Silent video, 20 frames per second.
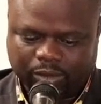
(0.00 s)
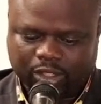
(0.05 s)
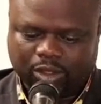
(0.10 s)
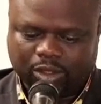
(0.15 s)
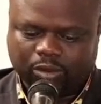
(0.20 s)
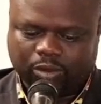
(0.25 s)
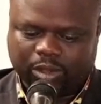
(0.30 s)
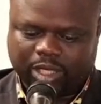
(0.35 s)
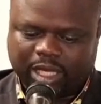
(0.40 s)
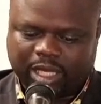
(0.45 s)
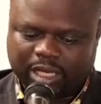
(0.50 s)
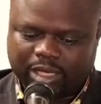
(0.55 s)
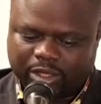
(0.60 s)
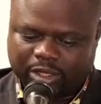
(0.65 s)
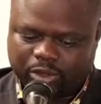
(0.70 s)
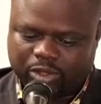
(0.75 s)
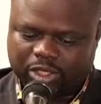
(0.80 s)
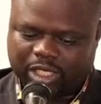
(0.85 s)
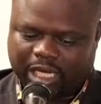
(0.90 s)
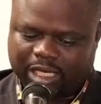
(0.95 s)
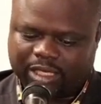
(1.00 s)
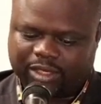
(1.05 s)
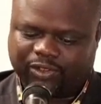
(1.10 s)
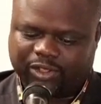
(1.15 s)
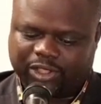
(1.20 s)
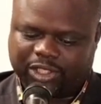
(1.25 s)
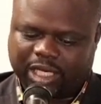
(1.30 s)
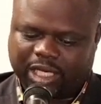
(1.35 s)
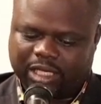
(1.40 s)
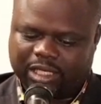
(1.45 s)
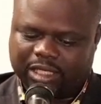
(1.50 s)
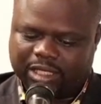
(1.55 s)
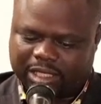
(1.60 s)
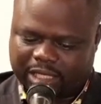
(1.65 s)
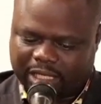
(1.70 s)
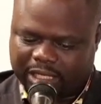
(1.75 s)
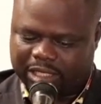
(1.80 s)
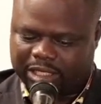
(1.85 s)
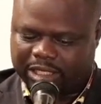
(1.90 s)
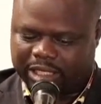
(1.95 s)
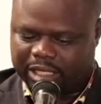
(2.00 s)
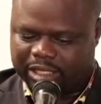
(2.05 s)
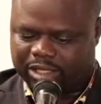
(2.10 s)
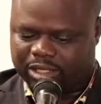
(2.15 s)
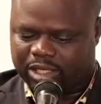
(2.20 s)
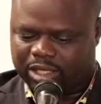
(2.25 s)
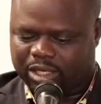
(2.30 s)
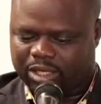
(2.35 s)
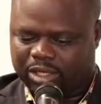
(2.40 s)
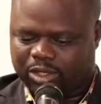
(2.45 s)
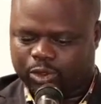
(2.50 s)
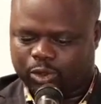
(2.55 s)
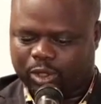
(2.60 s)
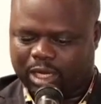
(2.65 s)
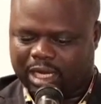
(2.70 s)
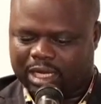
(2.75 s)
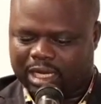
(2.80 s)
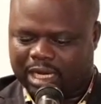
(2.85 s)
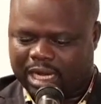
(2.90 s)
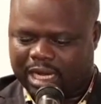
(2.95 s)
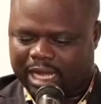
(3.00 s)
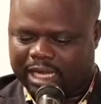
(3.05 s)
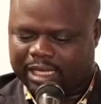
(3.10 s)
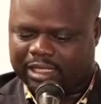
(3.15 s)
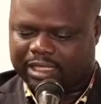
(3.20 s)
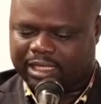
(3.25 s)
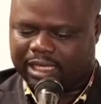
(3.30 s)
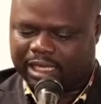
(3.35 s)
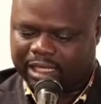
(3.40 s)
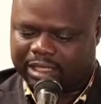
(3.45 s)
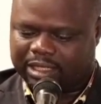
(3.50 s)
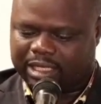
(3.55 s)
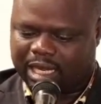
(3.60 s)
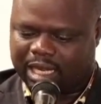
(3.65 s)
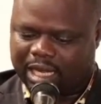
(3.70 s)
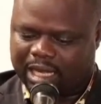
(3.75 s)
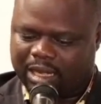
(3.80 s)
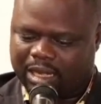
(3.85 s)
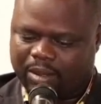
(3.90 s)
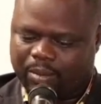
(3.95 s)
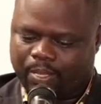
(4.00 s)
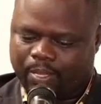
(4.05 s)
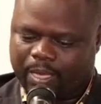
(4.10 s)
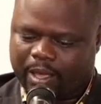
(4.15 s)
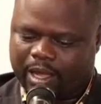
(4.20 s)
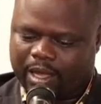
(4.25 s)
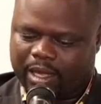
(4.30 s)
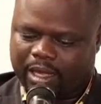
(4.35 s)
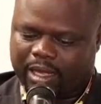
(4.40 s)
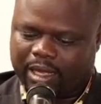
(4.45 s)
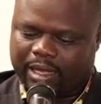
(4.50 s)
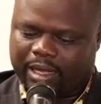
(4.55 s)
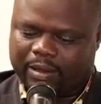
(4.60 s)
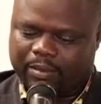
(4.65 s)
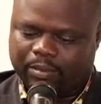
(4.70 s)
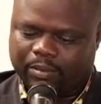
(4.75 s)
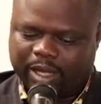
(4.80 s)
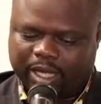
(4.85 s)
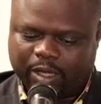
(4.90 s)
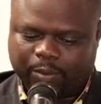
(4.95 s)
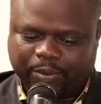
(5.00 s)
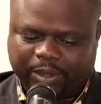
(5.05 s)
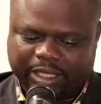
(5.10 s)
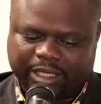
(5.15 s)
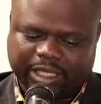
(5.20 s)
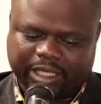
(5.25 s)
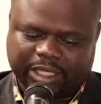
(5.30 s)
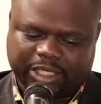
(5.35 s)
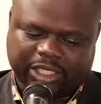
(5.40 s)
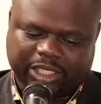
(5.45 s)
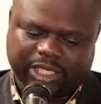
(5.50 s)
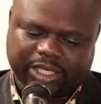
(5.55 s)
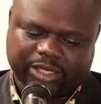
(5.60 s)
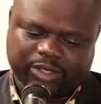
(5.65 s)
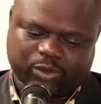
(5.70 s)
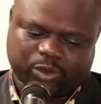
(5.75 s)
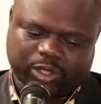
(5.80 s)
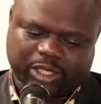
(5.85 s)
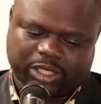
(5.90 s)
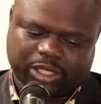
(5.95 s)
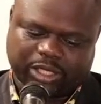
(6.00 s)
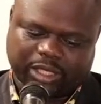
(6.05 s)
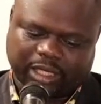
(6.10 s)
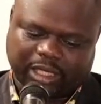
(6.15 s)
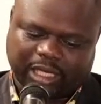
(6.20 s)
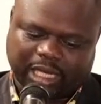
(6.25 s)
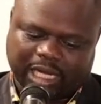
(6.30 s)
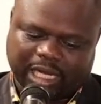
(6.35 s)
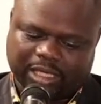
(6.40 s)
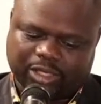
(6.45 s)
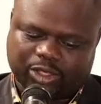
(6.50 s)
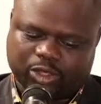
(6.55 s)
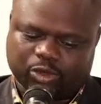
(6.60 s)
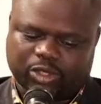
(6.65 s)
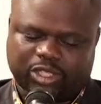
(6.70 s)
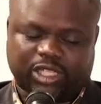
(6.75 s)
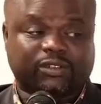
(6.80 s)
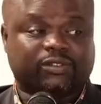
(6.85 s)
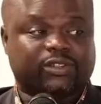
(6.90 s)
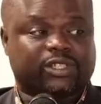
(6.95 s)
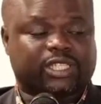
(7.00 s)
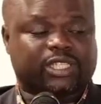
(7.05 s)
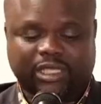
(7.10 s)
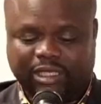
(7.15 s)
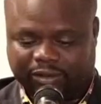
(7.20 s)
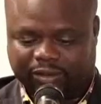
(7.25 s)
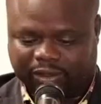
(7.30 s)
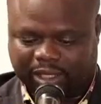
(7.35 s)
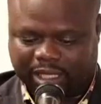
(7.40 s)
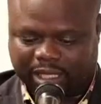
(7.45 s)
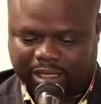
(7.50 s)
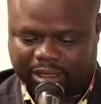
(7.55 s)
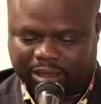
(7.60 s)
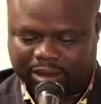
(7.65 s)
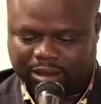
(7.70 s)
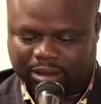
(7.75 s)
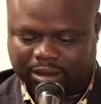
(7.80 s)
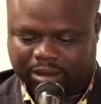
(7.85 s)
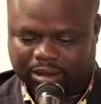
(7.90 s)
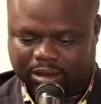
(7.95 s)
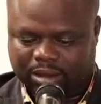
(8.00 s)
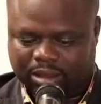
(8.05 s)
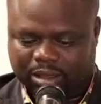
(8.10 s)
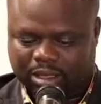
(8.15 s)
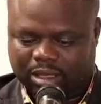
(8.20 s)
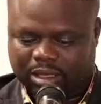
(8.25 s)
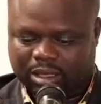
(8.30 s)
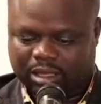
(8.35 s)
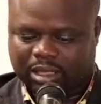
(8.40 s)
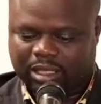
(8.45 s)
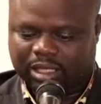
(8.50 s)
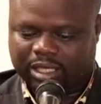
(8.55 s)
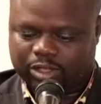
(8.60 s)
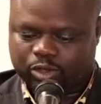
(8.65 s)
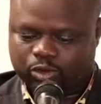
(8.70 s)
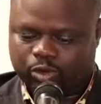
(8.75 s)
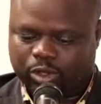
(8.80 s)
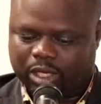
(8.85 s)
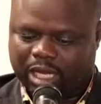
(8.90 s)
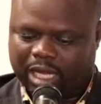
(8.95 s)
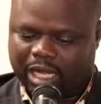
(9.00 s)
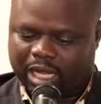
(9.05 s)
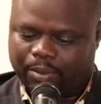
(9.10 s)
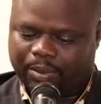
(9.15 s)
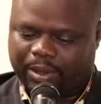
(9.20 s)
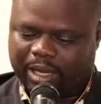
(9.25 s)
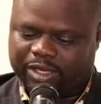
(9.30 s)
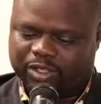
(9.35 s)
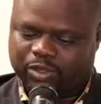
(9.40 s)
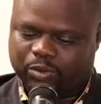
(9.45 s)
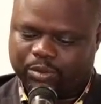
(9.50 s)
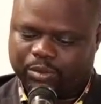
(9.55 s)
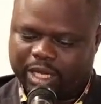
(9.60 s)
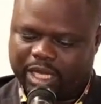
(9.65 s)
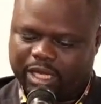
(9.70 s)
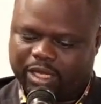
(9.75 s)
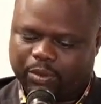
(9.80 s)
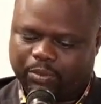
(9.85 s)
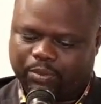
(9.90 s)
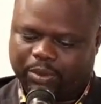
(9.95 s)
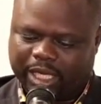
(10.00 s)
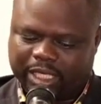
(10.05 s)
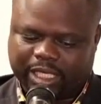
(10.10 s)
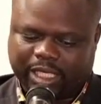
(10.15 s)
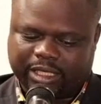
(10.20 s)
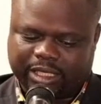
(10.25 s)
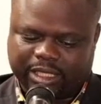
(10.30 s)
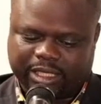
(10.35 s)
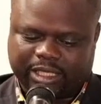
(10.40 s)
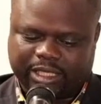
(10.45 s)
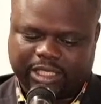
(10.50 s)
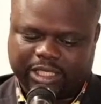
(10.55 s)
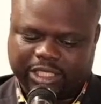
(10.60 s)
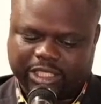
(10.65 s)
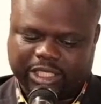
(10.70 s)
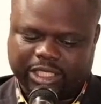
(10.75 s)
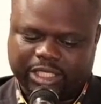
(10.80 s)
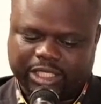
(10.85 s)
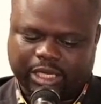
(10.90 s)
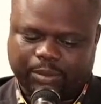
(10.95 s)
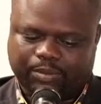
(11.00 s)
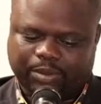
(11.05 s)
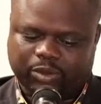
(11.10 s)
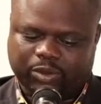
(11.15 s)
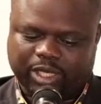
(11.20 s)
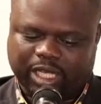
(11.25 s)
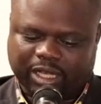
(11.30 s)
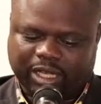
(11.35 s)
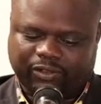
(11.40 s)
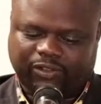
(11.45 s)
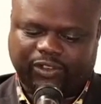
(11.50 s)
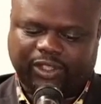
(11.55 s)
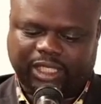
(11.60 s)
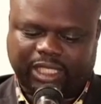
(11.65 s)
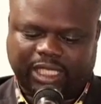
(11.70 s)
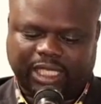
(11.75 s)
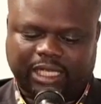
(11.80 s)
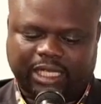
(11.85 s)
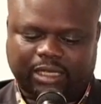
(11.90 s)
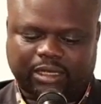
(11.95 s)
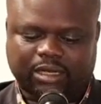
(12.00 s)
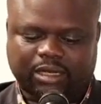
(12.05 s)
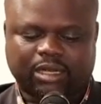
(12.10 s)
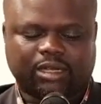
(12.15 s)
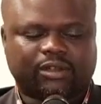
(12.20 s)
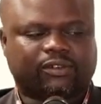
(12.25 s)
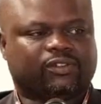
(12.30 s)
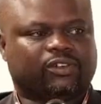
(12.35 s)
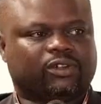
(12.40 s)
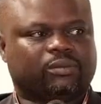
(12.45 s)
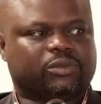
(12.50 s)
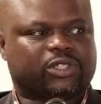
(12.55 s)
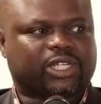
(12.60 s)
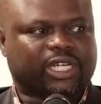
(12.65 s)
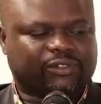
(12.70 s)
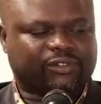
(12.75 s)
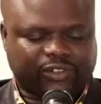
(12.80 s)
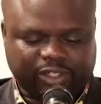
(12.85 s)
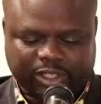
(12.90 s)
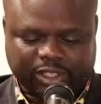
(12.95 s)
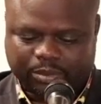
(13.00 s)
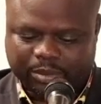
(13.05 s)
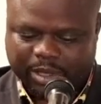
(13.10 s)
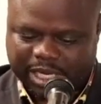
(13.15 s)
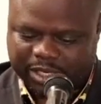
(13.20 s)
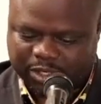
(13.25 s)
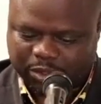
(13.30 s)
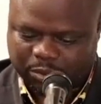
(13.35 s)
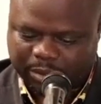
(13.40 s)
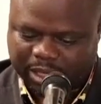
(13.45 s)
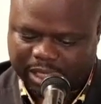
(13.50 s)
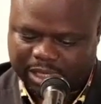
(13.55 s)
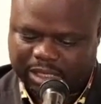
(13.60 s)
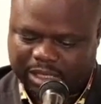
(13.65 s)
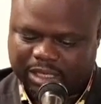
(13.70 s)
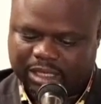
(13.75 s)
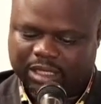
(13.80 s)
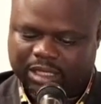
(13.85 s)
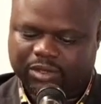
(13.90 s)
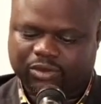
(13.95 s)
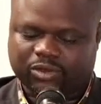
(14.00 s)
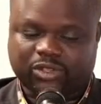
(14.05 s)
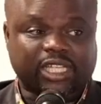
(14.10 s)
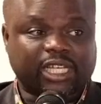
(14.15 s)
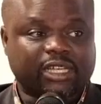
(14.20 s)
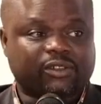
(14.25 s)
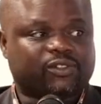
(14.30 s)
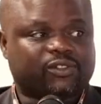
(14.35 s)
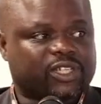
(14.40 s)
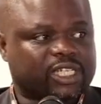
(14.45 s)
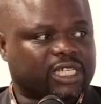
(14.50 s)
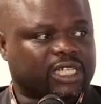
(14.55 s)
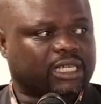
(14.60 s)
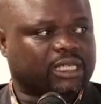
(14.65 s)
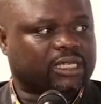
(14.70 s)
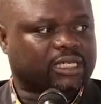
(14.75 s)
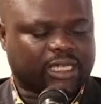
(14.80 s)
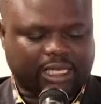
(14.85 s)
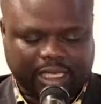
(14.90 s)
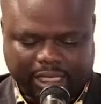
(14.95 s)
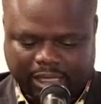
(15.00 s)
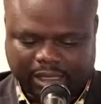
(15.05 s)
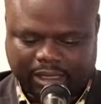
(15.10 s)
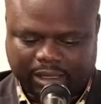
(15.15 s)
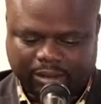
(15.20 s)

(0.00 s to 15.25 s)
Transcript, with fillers: We can use artificial intelligence to analyze data and make predictions with regards to service delivery. This will help us make better decisions about everything from traffic management, safety, and health.